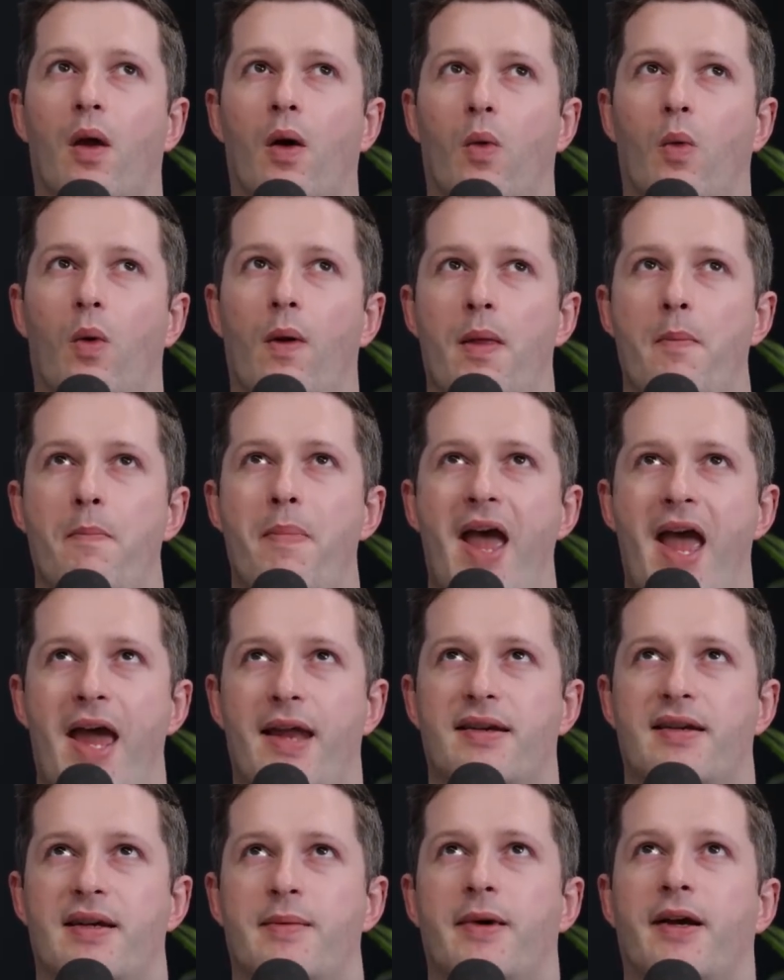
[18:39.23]
the
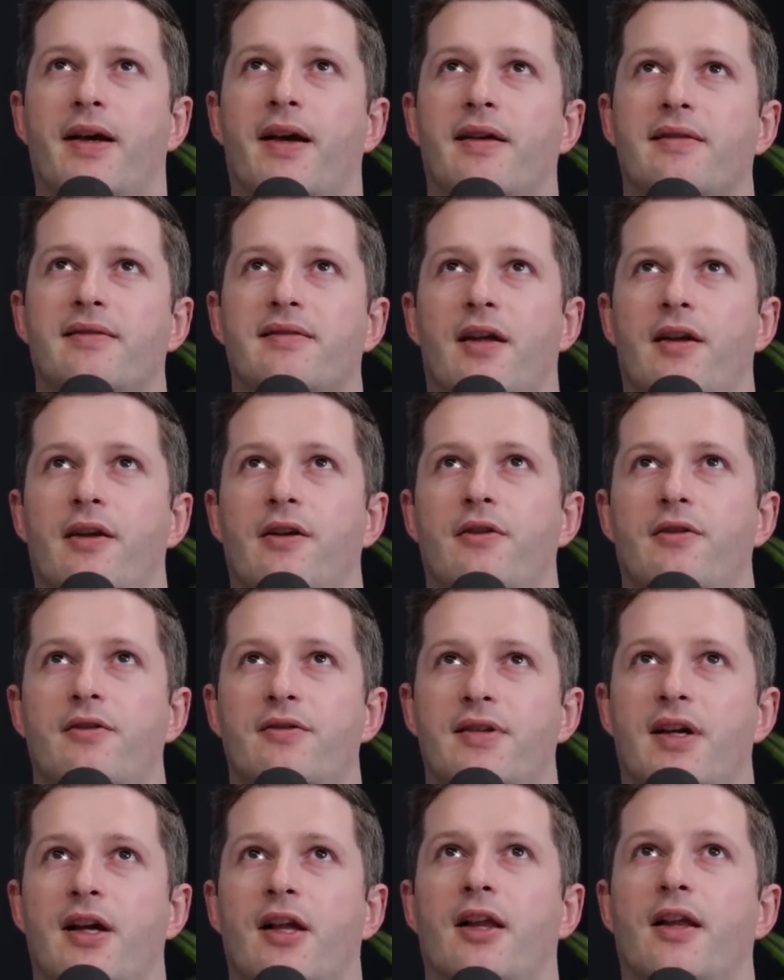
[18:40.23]
pandemic has done in New
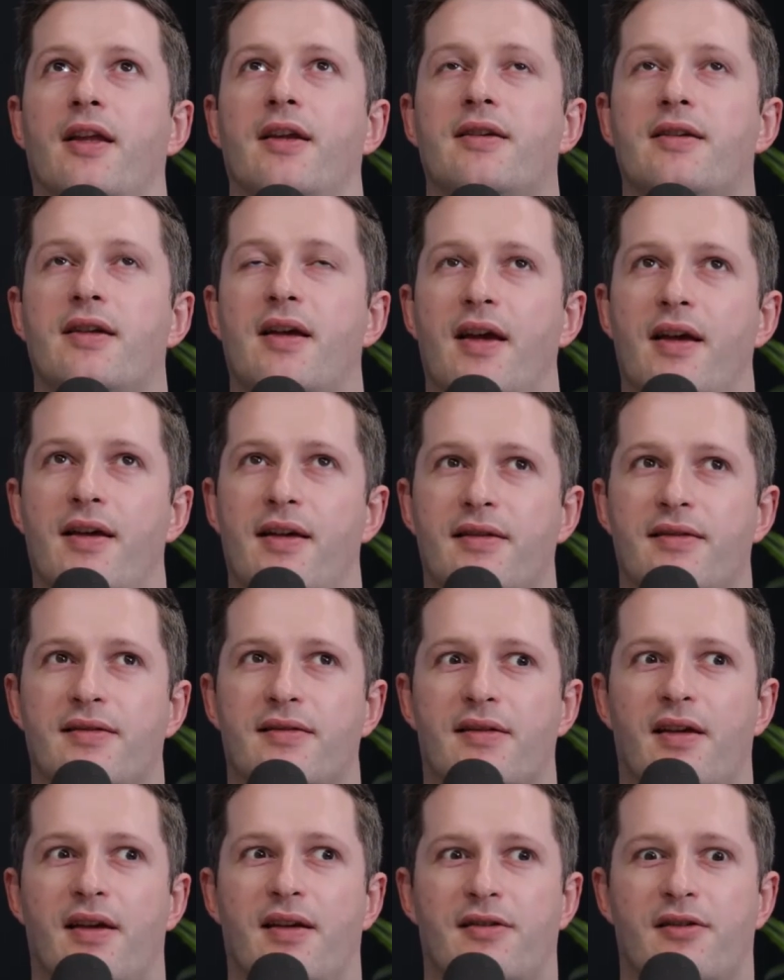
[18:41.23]
Zealand,
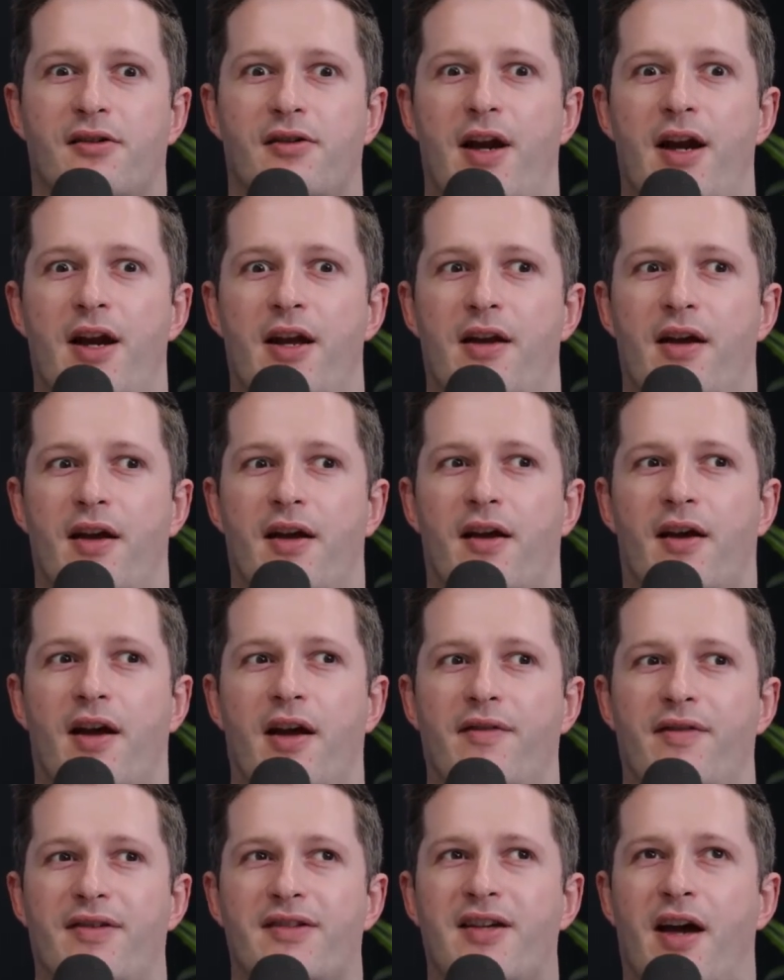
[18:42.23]
it's created a
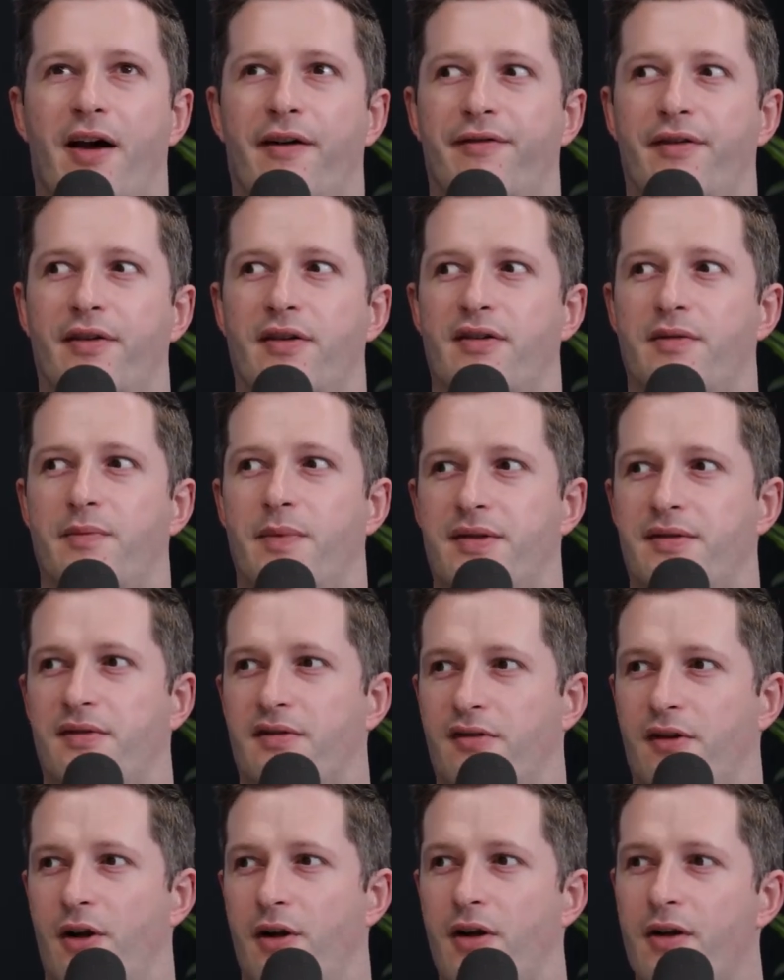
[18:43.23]
kind of a toughened
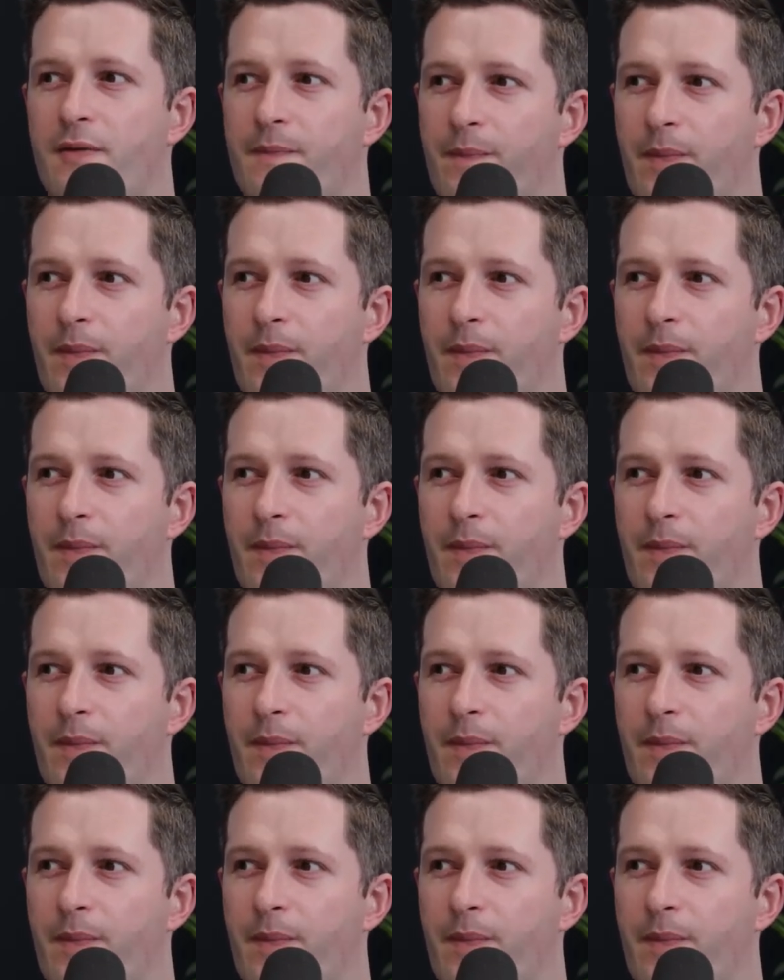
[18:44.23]
business owner.